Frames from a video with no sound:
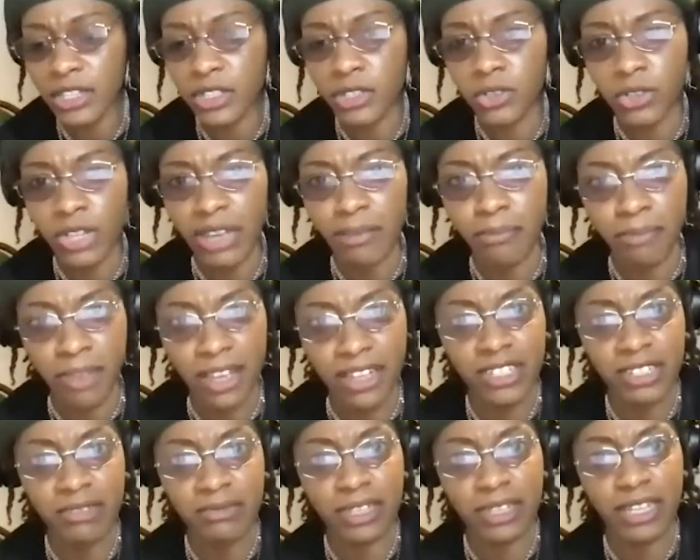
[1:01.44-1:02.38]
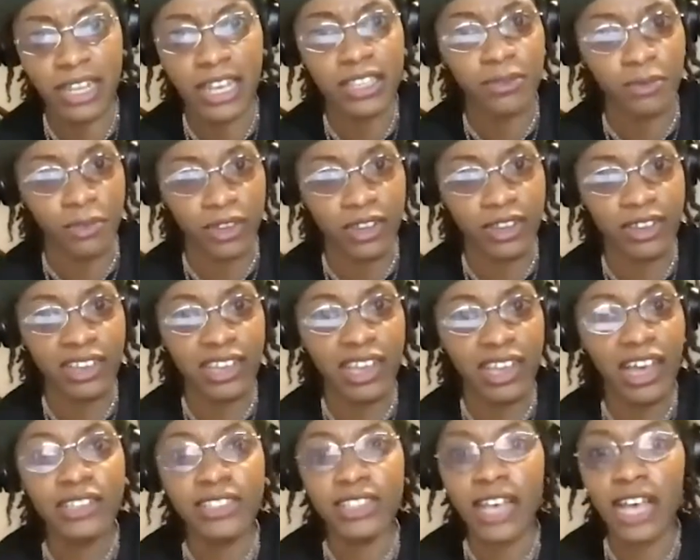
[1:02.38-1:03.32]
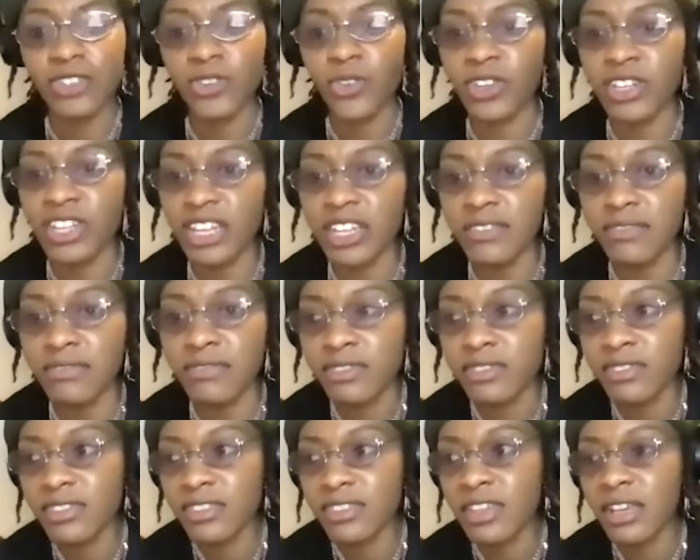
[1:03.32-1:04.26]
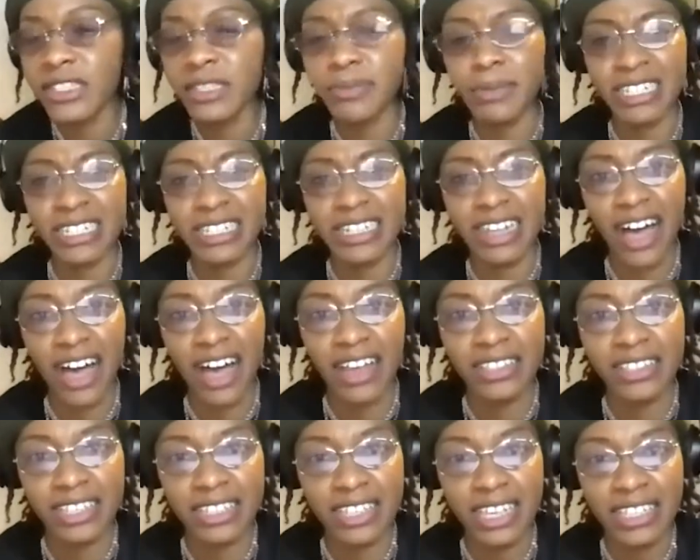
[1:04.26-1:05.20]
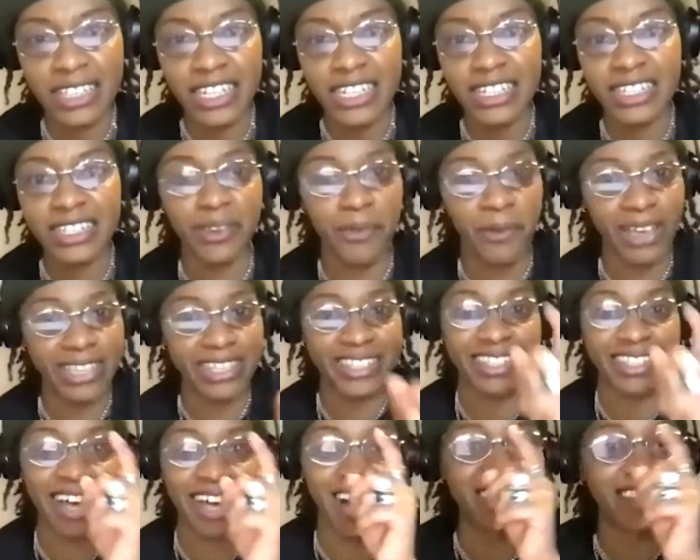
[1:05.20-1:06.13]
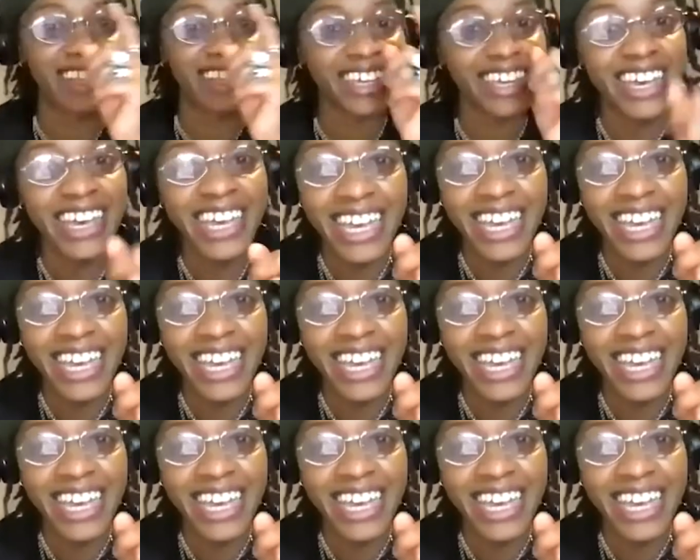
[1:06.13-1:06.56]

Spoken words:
what's this? They mentioned me. That's weird. So I joined in. This is a bunch of nonsense. I said, this is a waste of time.